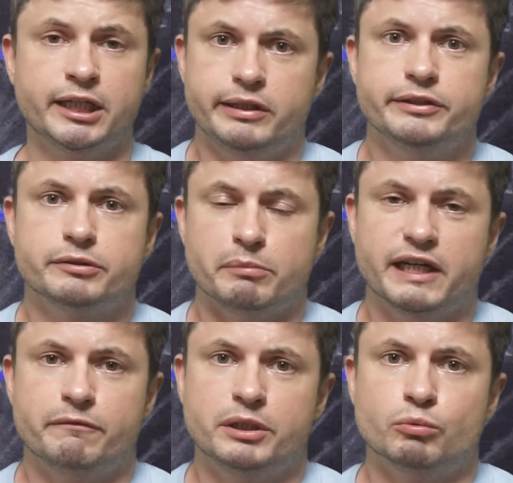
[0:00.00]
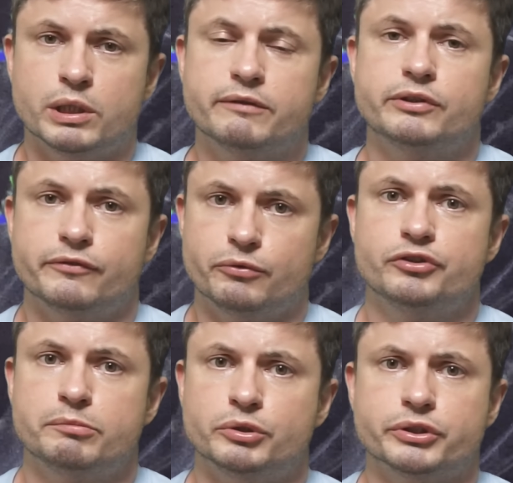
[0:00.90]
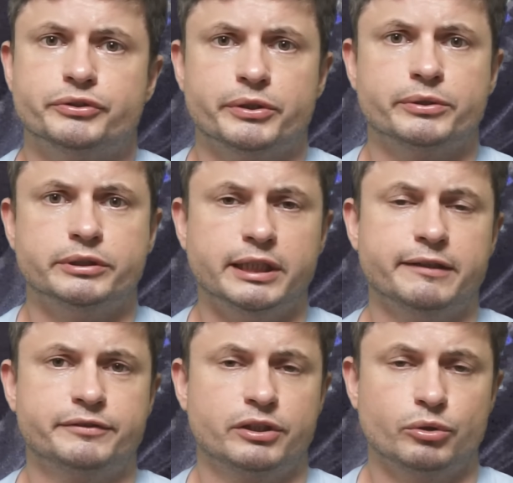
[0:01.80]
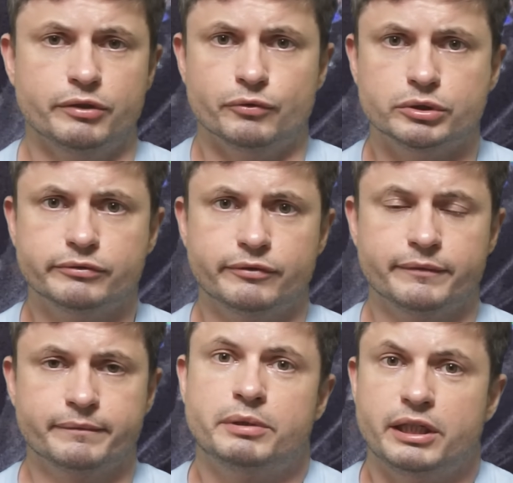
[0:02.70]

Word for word: this might have been one of the first multicellular lives to evolve,